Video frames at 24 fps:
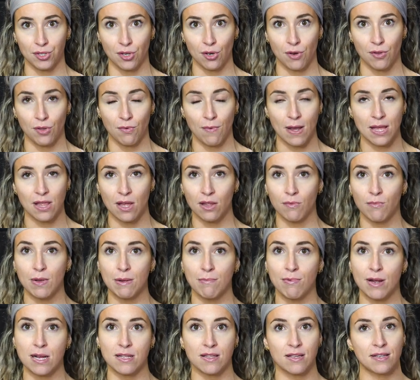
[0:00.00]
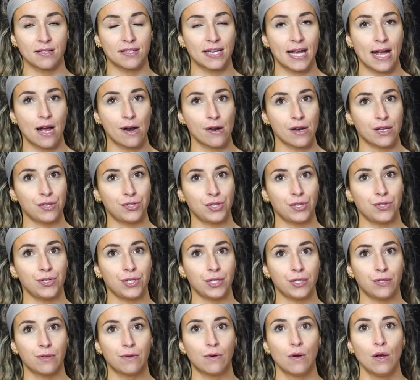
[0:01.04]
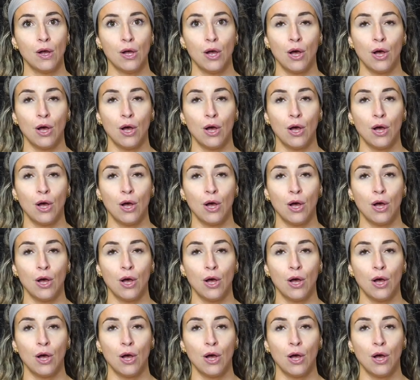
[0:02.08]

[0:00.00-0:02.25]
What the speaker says: So the way that we break this down is you do